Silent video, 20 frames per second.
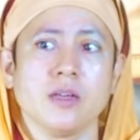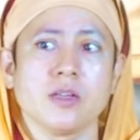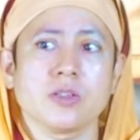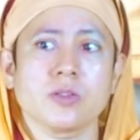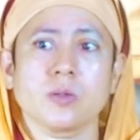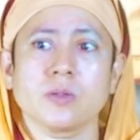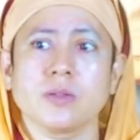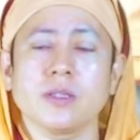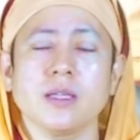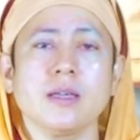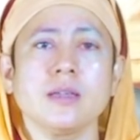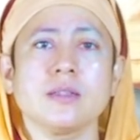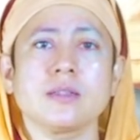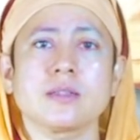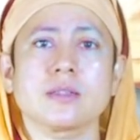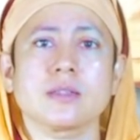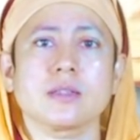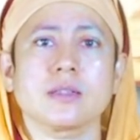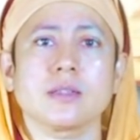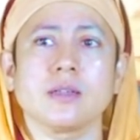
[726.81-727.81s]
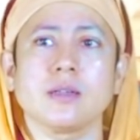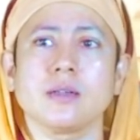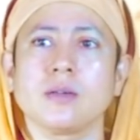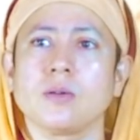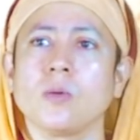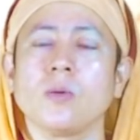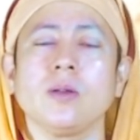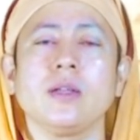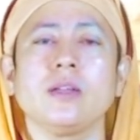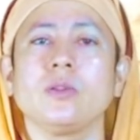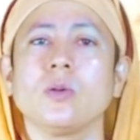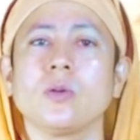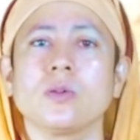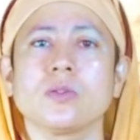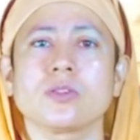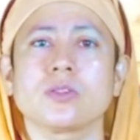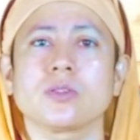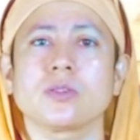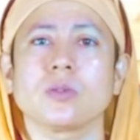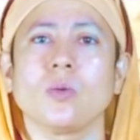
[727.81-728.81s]
So these only
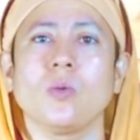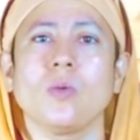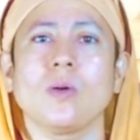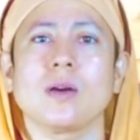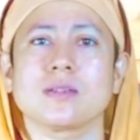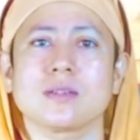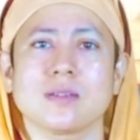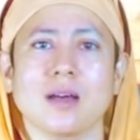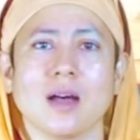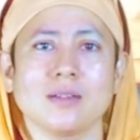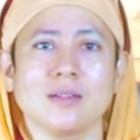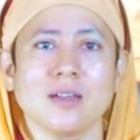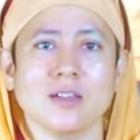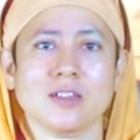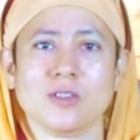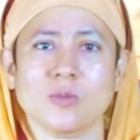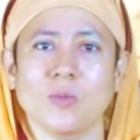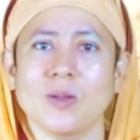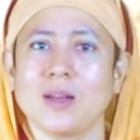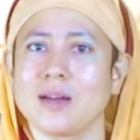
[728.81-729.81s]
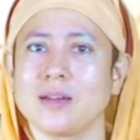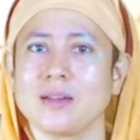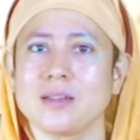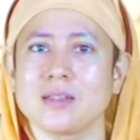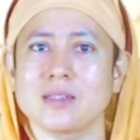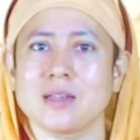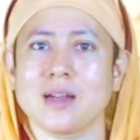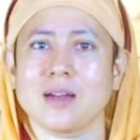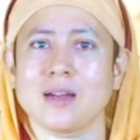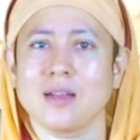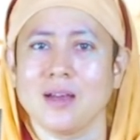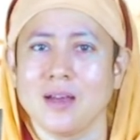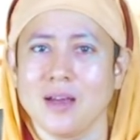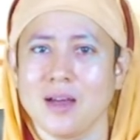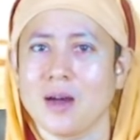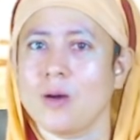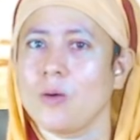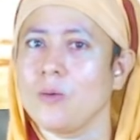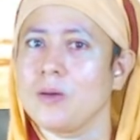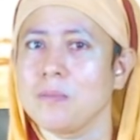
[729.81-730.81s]
those who are sadhaks will understand
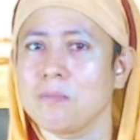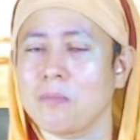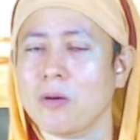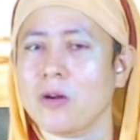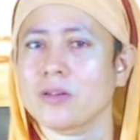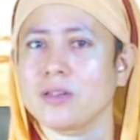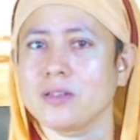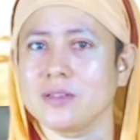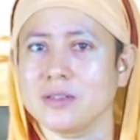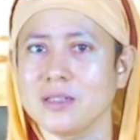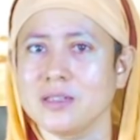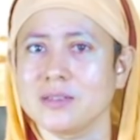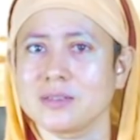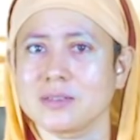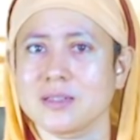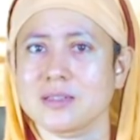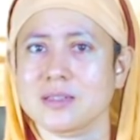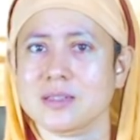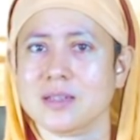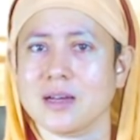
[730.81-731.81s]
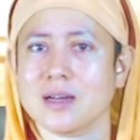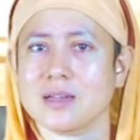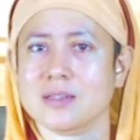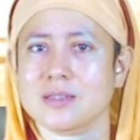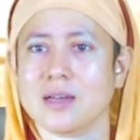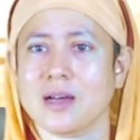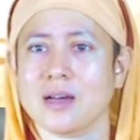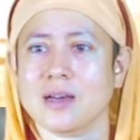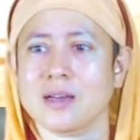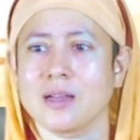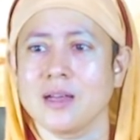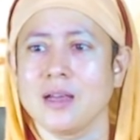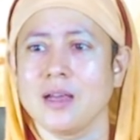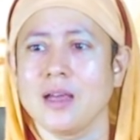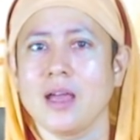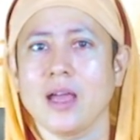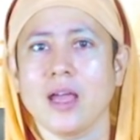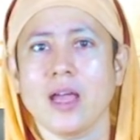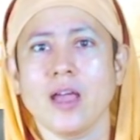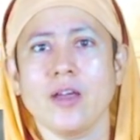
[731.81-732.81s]
how important these sanskars are.
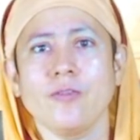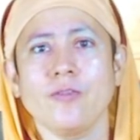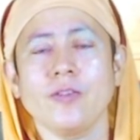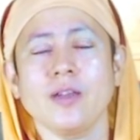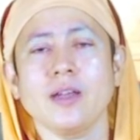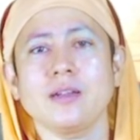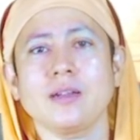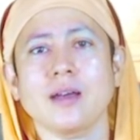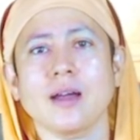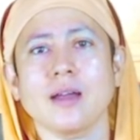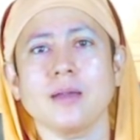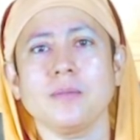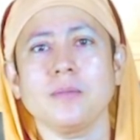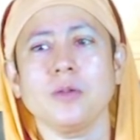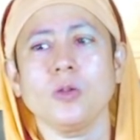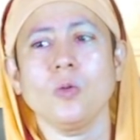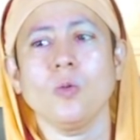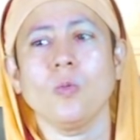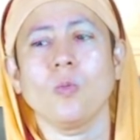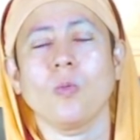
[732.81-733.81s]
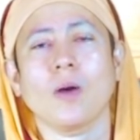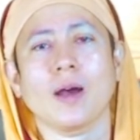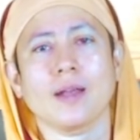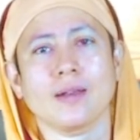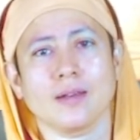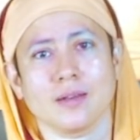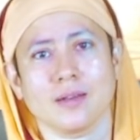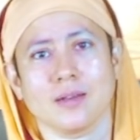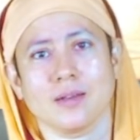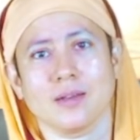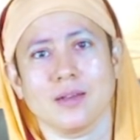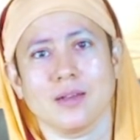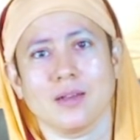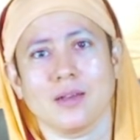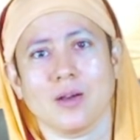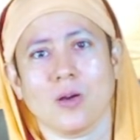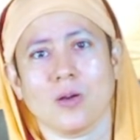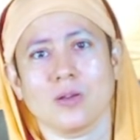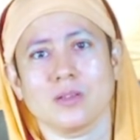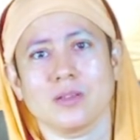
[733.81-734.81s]
Every time you won
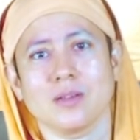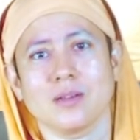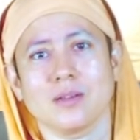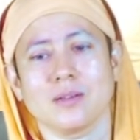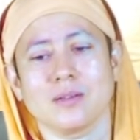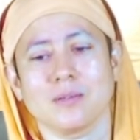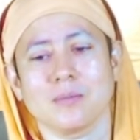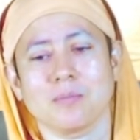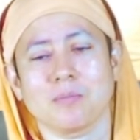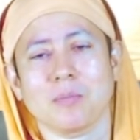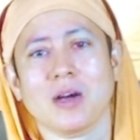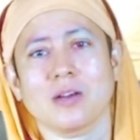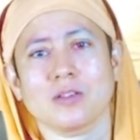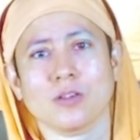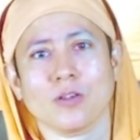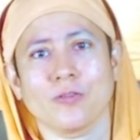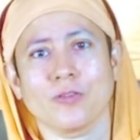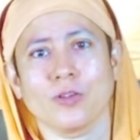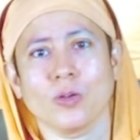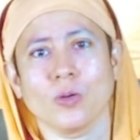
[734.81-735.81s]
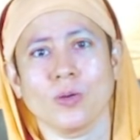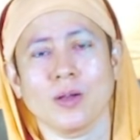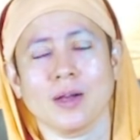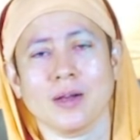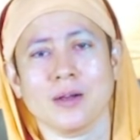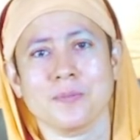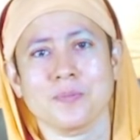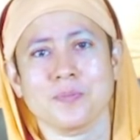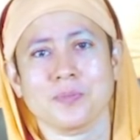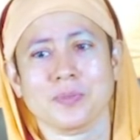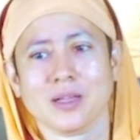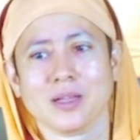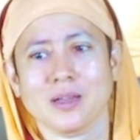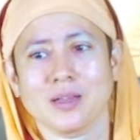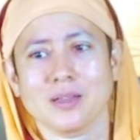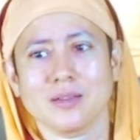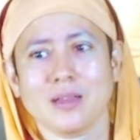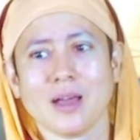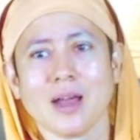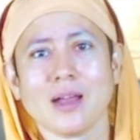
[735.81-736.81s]
on the path of yoga,
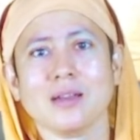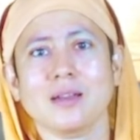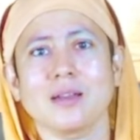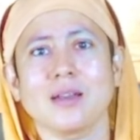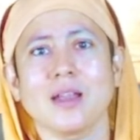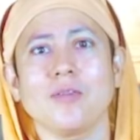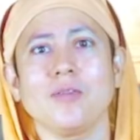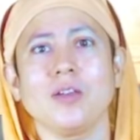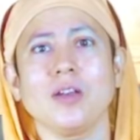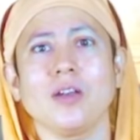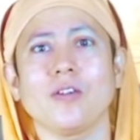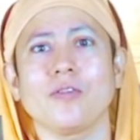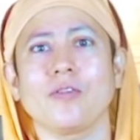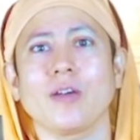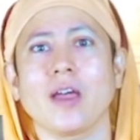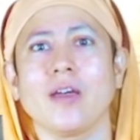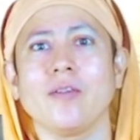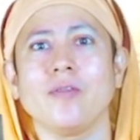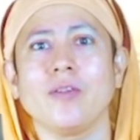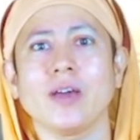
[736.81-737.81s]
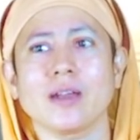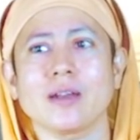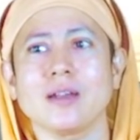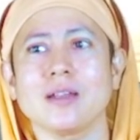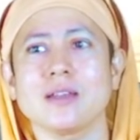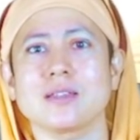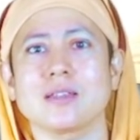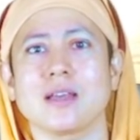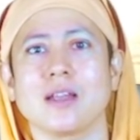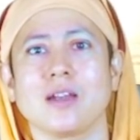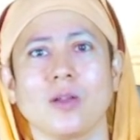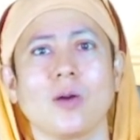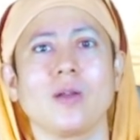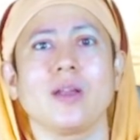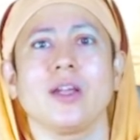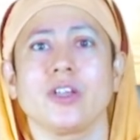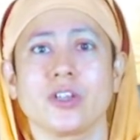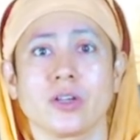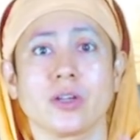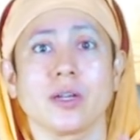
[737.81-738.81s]
that level of awareness and
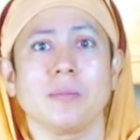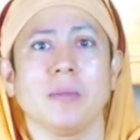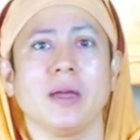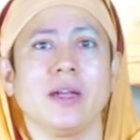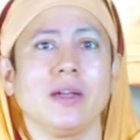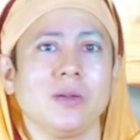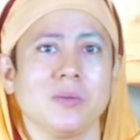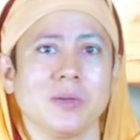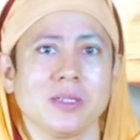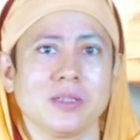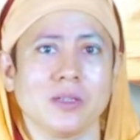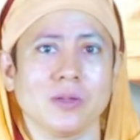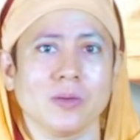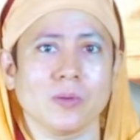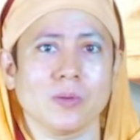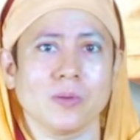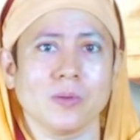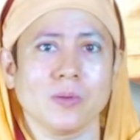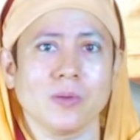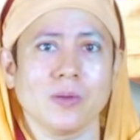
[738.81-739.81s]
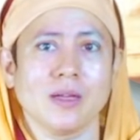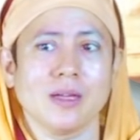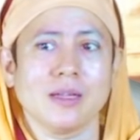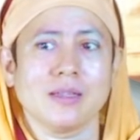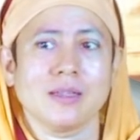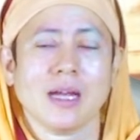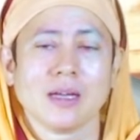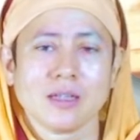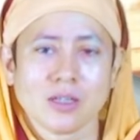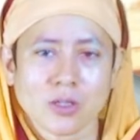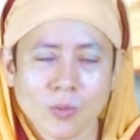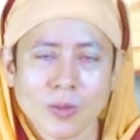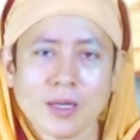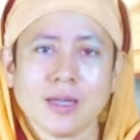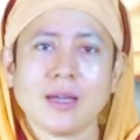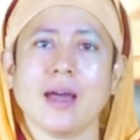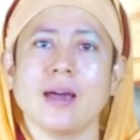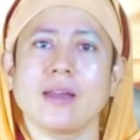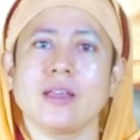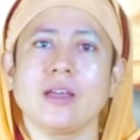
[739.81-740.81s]
knowledge remained with you, that you will
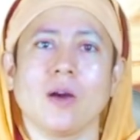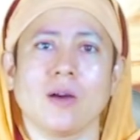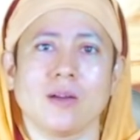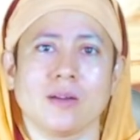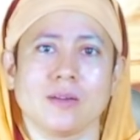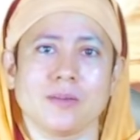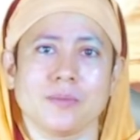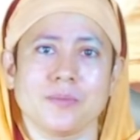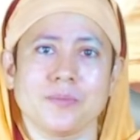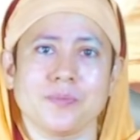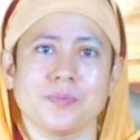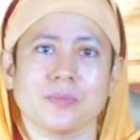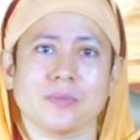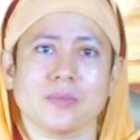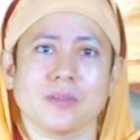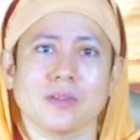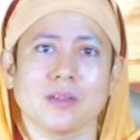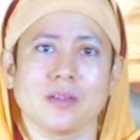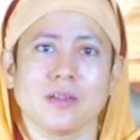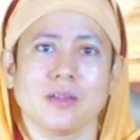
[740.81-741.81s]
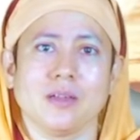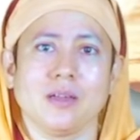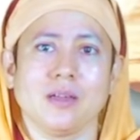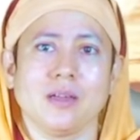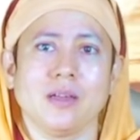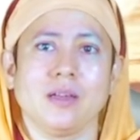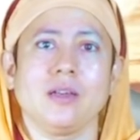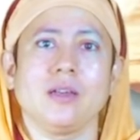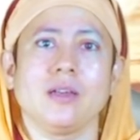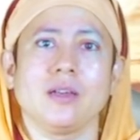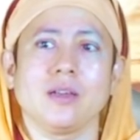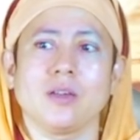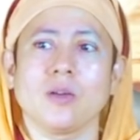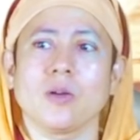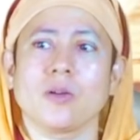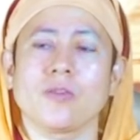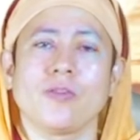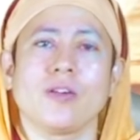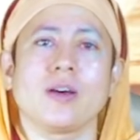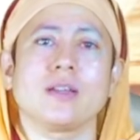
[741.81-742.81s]
carry on in
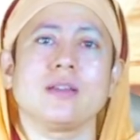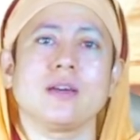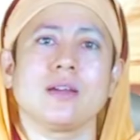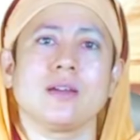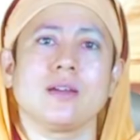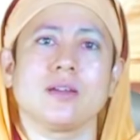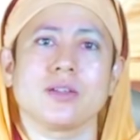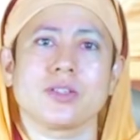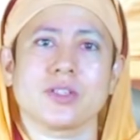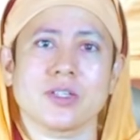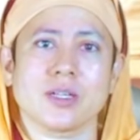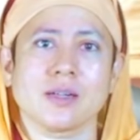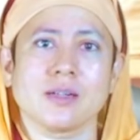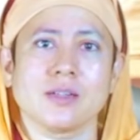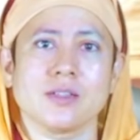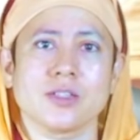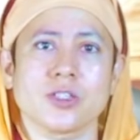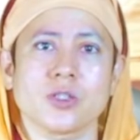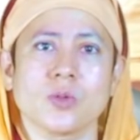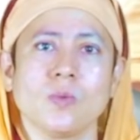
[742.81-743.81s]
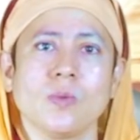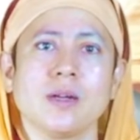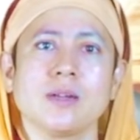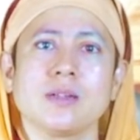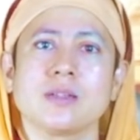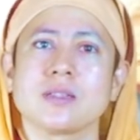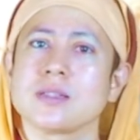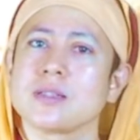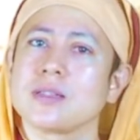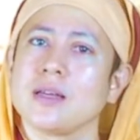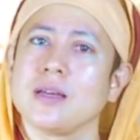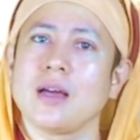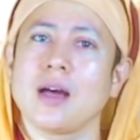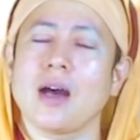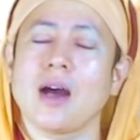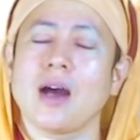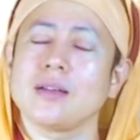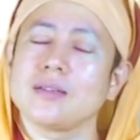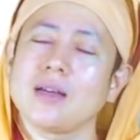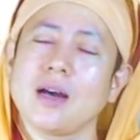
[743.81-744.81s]
your further struggles towards
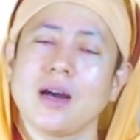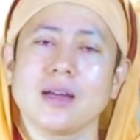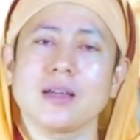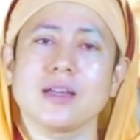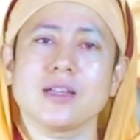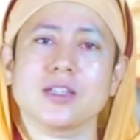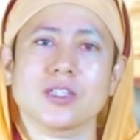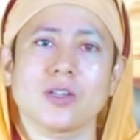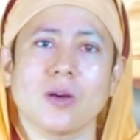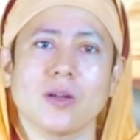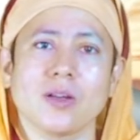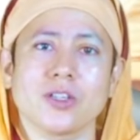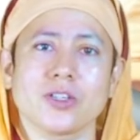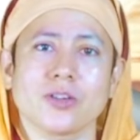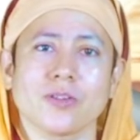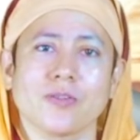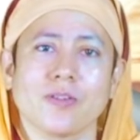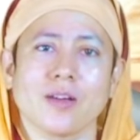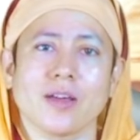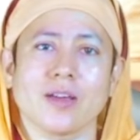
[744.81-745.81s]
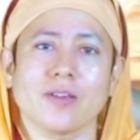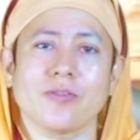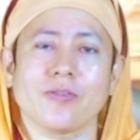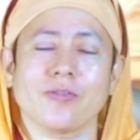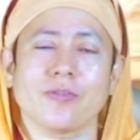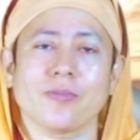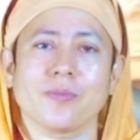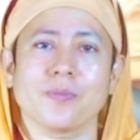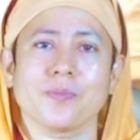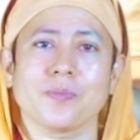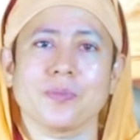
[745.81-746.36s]
the highest knowledge of life.